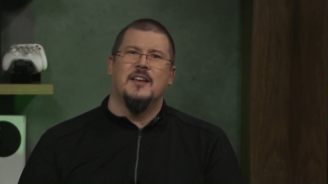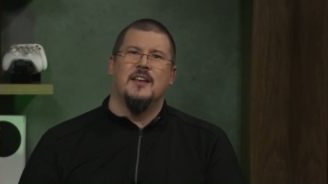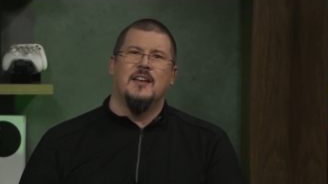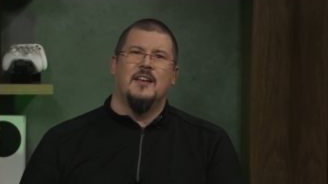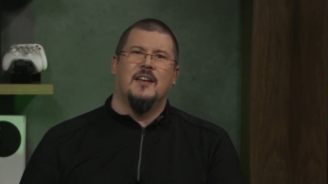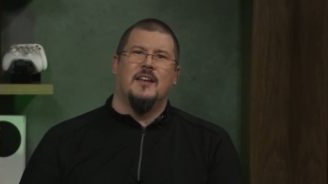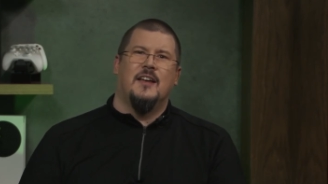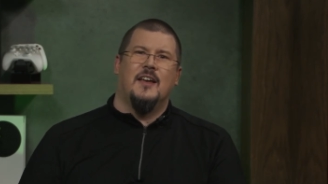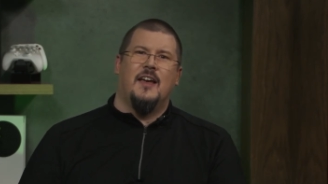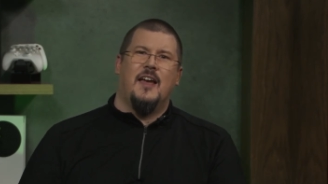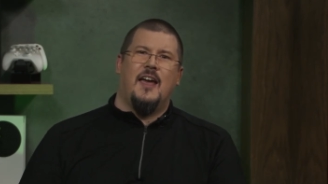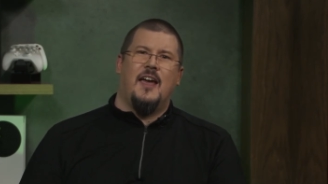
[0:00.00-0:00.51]

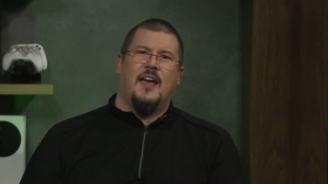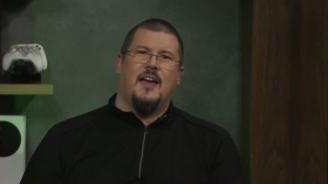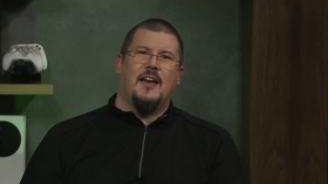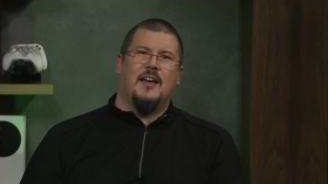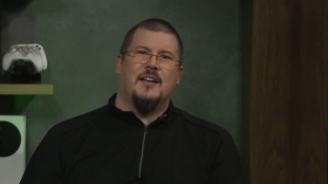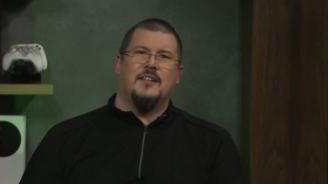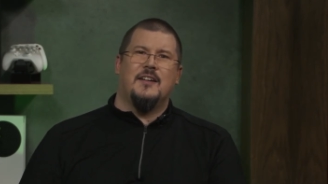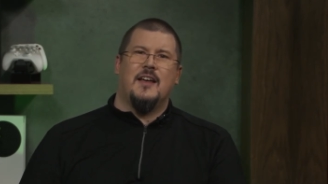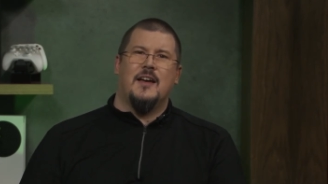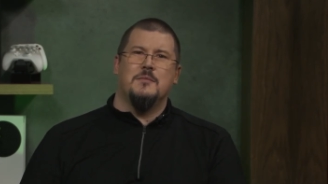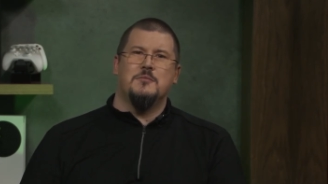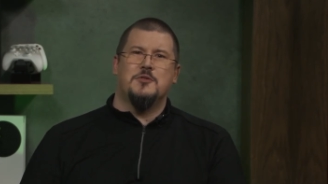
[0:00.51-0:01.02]
Mm-hmm.
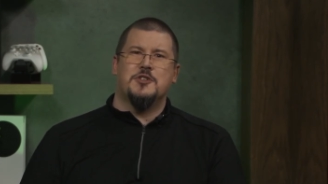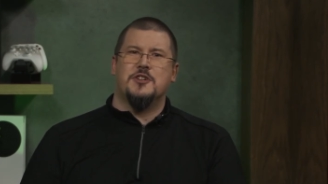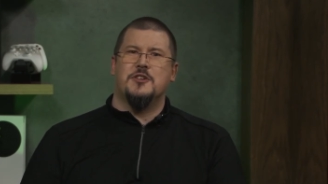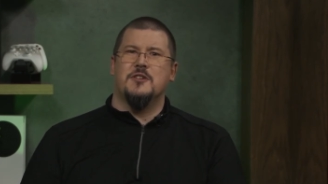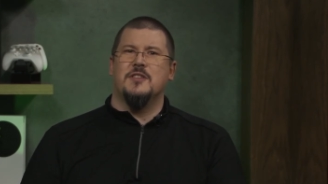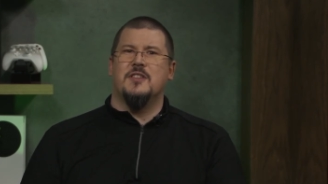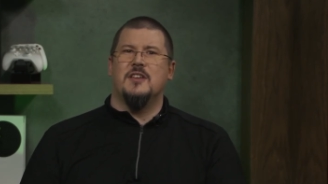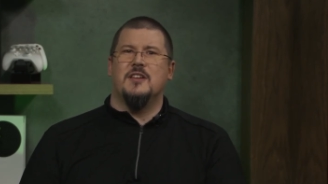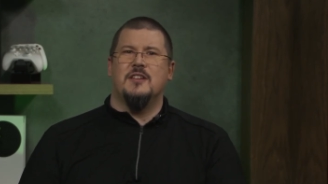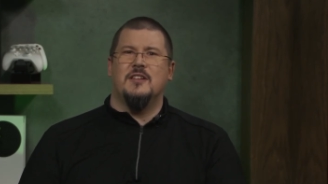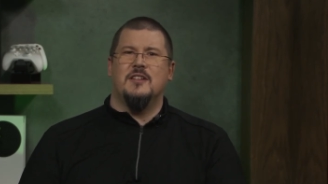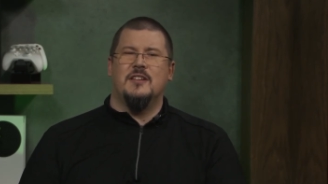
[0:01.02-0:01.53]
And I'm sure
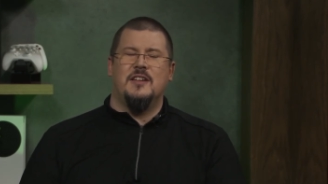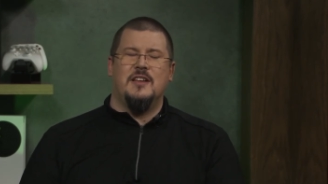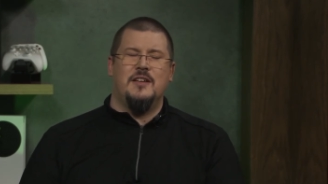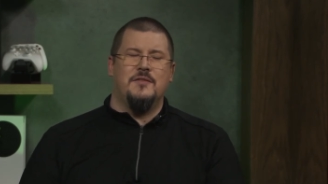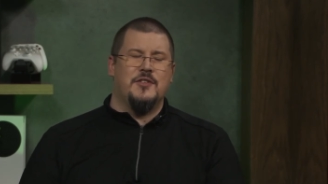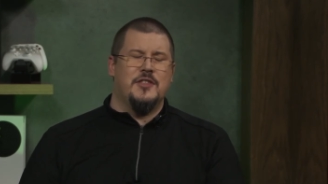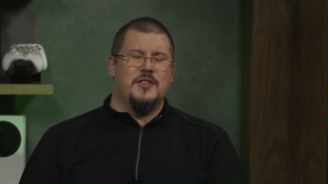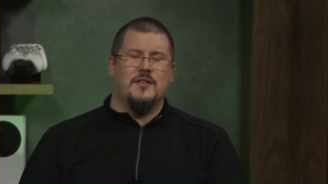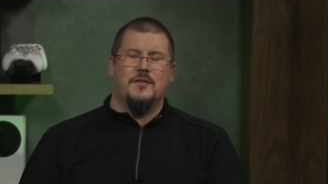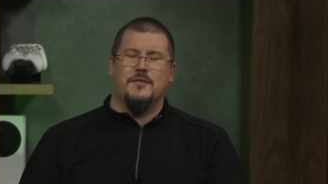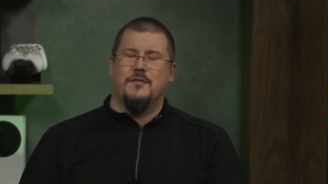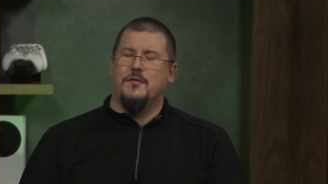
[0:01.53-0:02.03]
that
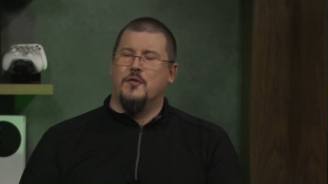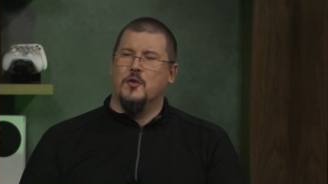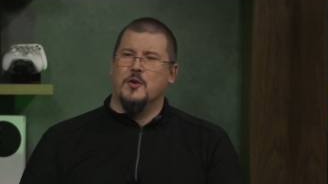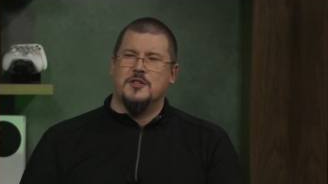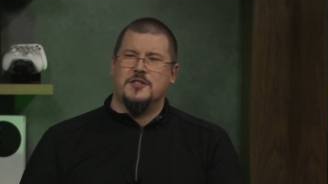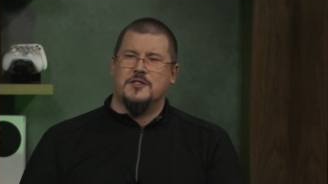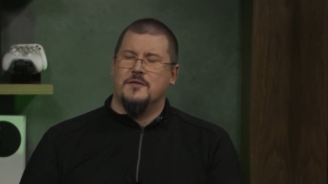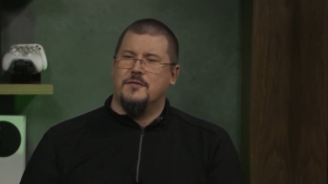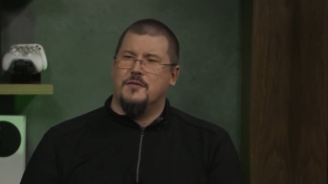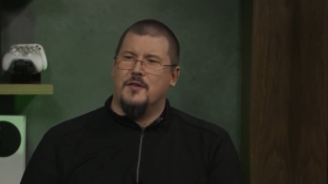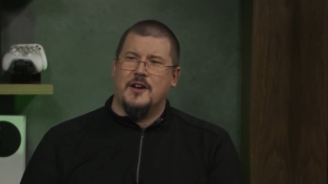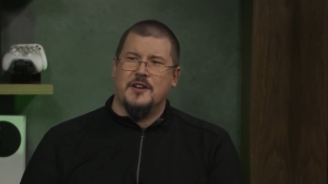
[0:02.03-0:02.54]
even the
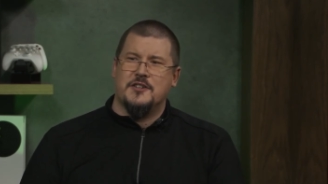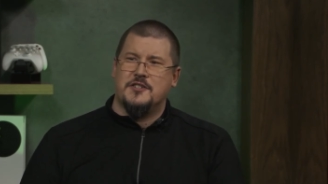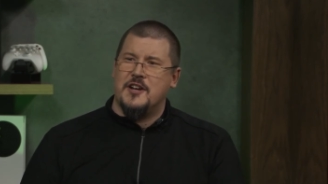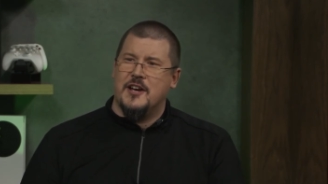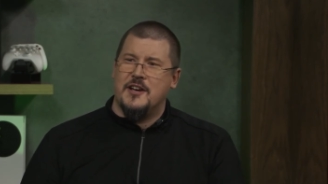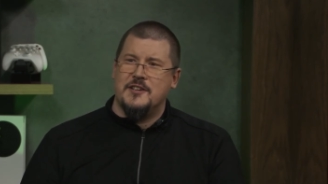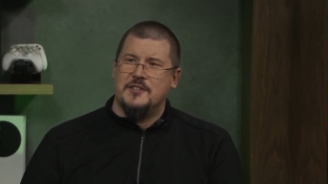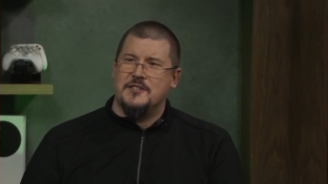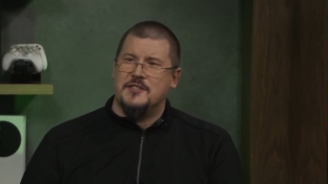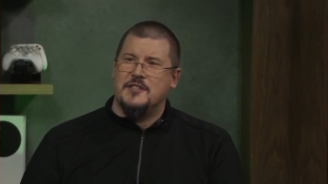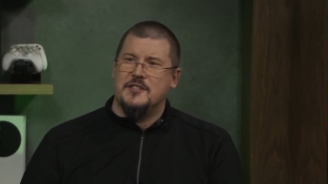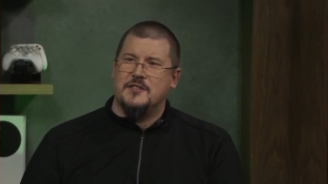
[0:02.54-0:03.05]
Forza
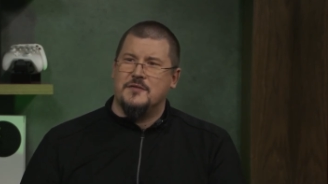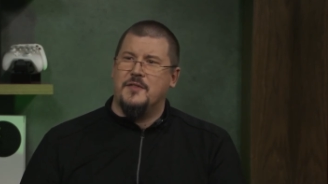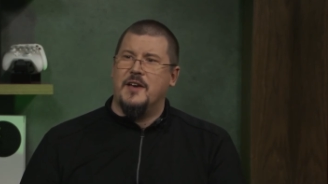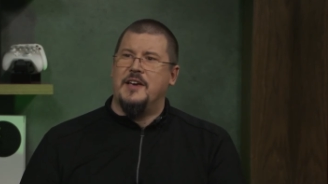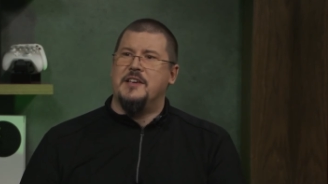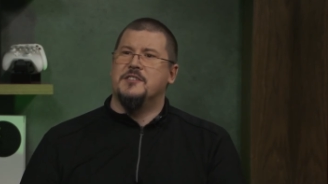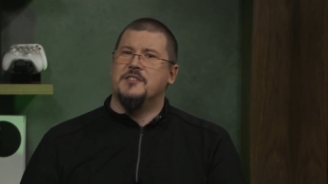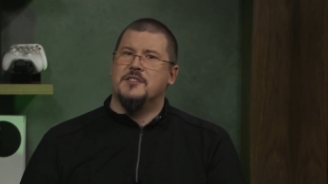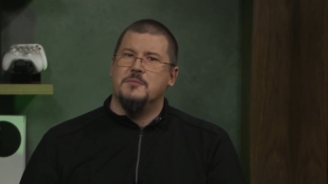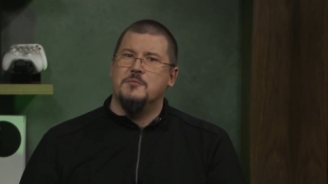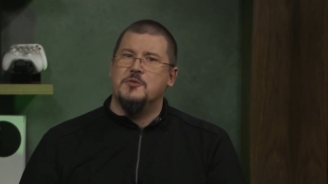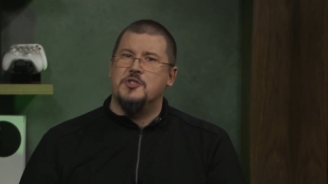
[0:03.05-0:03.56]
franchise has
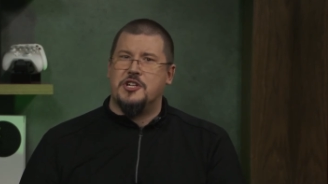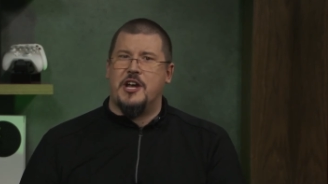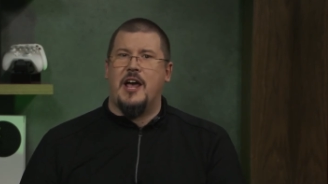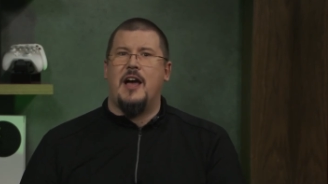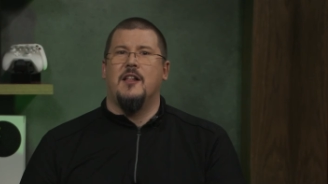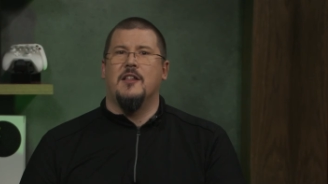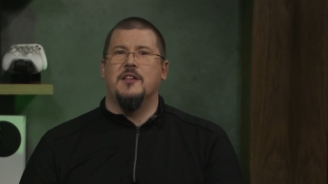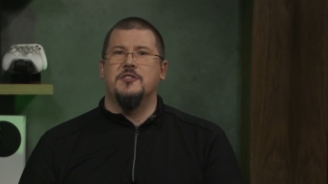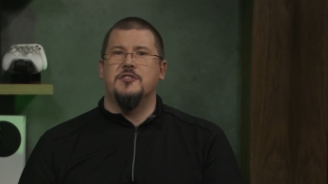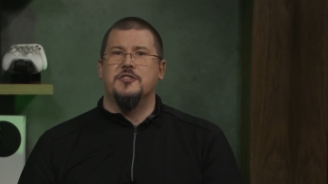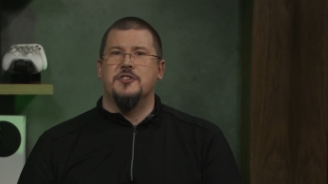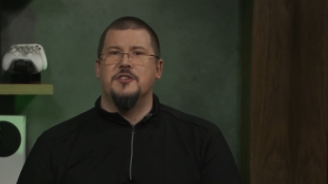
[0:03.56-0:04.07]
faced some
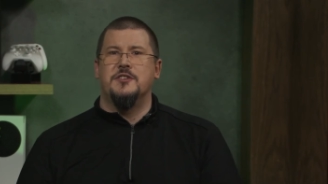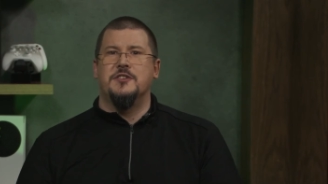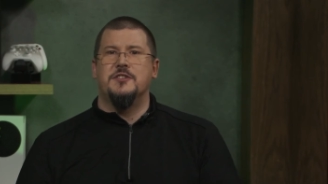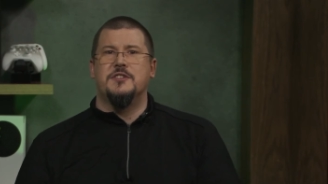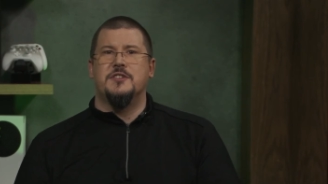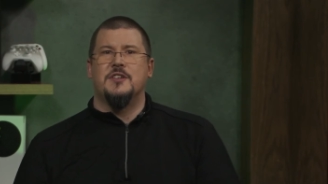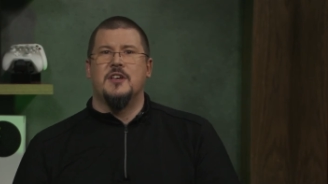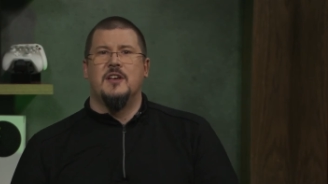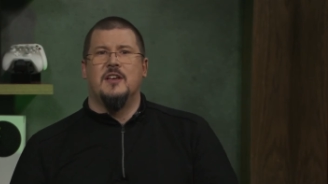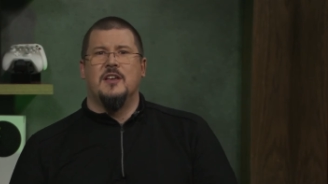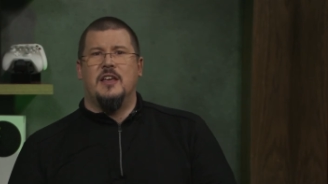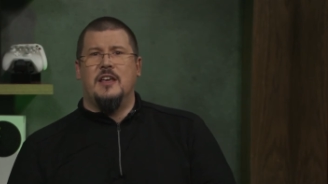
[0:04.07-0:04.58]
challenges